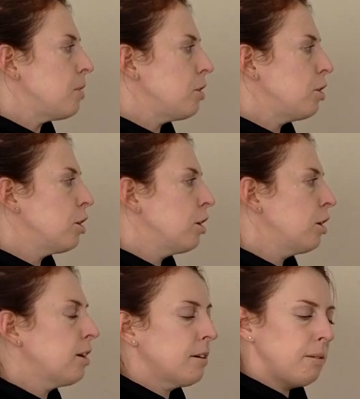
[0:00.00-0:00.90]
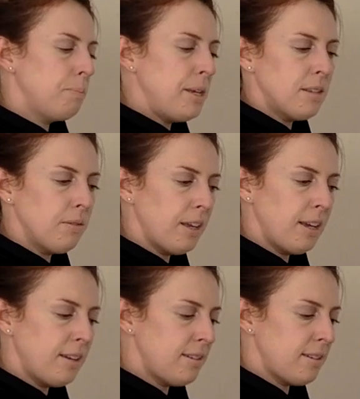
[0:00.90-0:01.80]
Your piece of
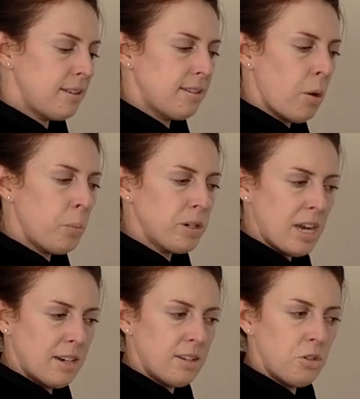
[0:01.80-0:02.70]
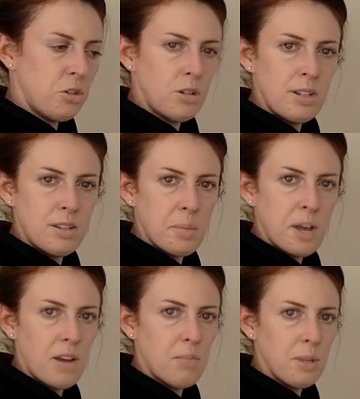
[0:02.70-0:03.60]
land is unprotected, so you need some
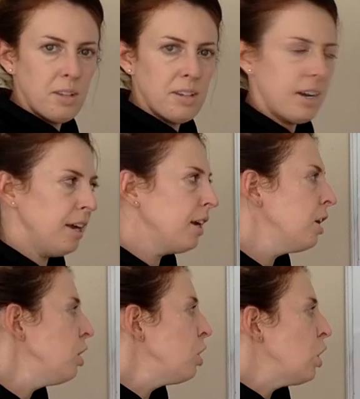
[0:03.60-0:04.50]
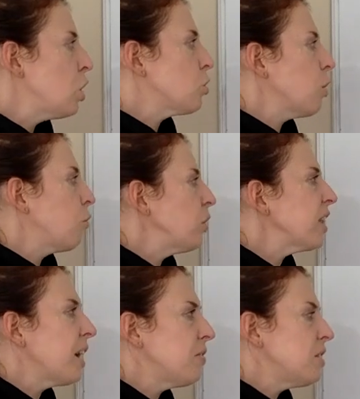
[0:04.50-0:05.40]
kind of military. So if we
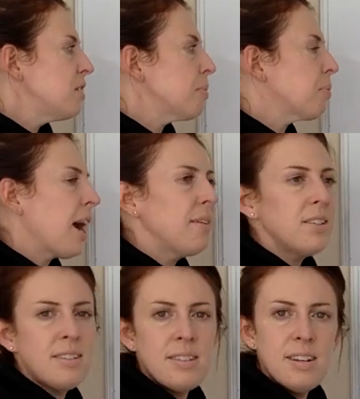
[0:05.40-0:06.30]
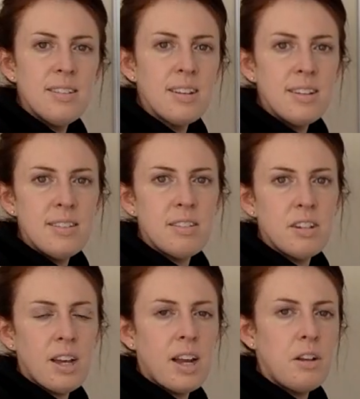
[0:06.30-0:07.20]
left it to private citizens to
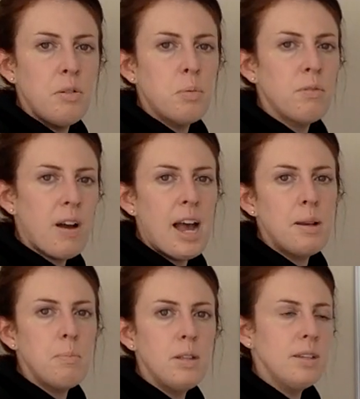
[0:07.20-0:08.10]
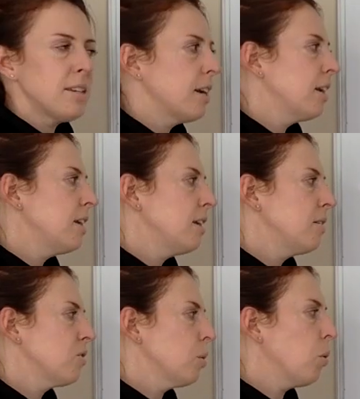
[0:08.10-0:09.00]
kind of provide military
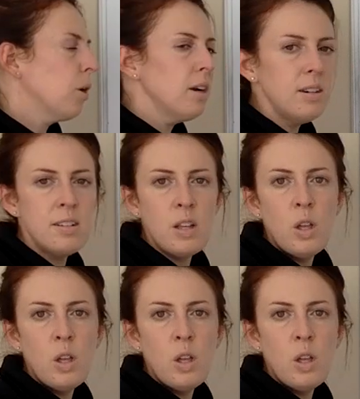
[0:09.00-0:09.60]
support,